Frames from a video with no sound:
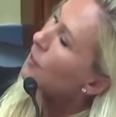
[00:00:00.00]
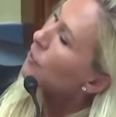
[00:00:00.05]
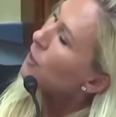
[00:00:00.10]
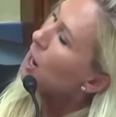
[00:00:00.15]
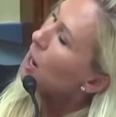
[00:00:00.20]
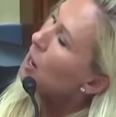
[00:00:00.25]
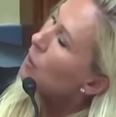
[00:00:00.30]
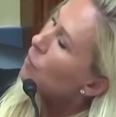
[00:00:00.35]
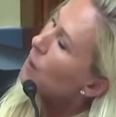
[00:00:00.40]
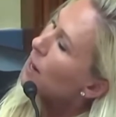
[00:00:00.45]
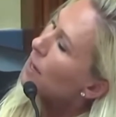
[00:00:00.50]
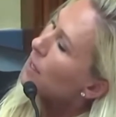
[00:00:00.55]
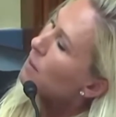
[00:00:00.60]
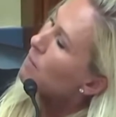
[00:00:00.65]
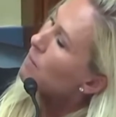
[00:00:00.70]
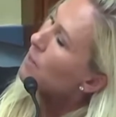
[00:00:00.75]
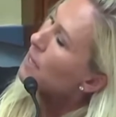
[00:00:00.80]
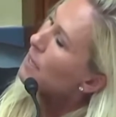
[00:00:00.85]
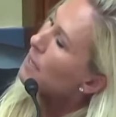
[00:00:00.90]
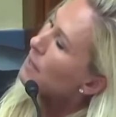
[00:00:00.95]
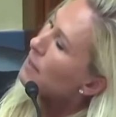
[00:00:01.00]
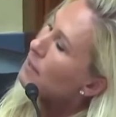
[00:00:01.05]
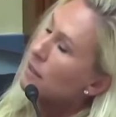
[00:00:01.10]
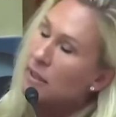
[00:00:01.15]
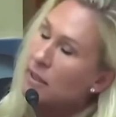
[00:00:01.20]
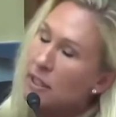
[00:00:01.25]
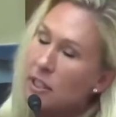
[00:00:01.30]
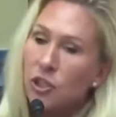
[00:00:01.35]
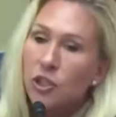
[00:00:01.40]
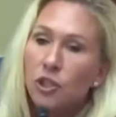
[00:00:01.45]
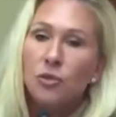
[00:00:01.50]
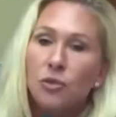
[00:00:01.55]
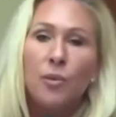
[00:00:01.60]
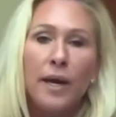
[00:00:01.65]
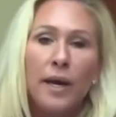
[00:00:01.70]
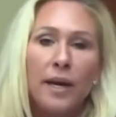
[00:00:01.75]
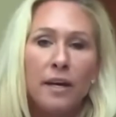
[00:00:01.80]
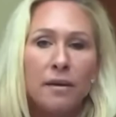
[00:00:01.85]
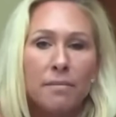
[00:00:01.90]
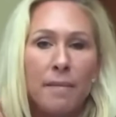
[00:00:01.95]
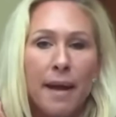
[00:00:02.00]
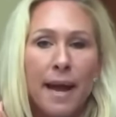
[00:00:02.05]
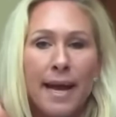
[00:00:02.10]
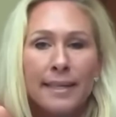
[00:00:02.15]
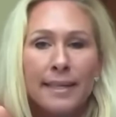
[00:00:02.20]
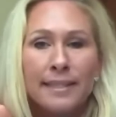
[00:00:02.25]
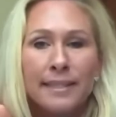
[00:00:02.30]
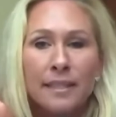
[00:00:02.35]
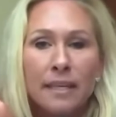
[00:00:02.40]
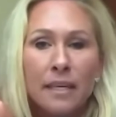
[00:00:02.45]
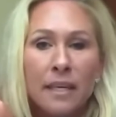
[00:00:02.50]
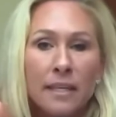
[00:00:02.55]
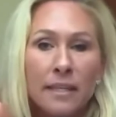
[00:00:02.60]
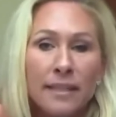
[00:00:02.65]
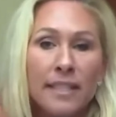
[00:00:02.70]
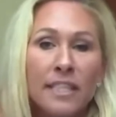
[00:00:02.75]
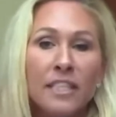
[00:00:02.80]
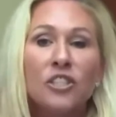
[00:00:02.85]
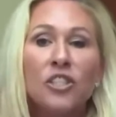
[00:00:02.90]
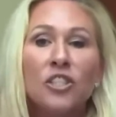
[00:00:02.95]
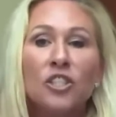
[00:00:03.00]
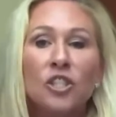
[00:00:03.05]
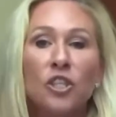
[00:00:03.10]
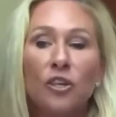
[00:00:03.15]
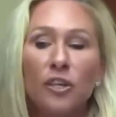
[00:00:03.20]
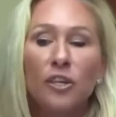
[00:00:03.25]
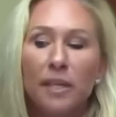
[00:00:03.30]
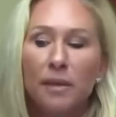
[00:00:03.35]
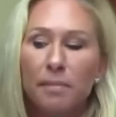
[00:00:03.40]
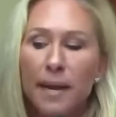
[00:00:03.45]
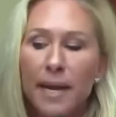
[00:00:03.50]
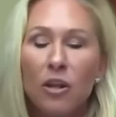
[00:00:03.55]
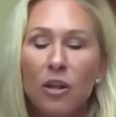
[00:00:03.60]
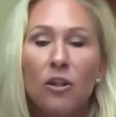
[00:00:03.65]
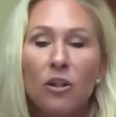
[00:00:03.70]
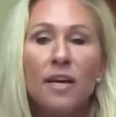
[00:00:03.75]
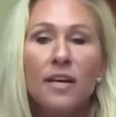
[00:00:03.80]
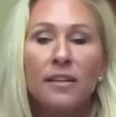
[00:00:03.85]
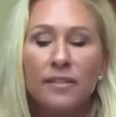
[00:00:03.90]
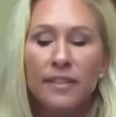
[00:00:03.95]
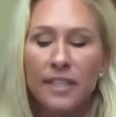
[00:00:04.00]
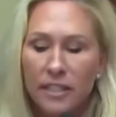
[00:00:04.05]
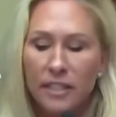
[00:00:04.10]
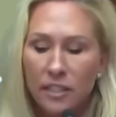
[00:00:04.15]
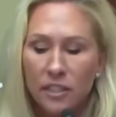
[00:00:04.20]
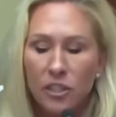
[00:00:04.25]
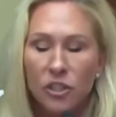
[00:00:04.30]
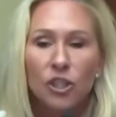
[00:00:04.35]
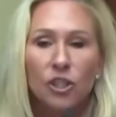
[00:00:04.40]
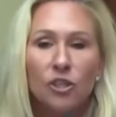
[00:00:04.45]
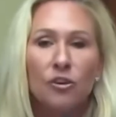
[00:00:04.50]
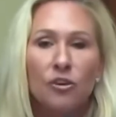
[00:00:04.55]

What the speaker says: do not recommend that you wear a mask. This is your email. This is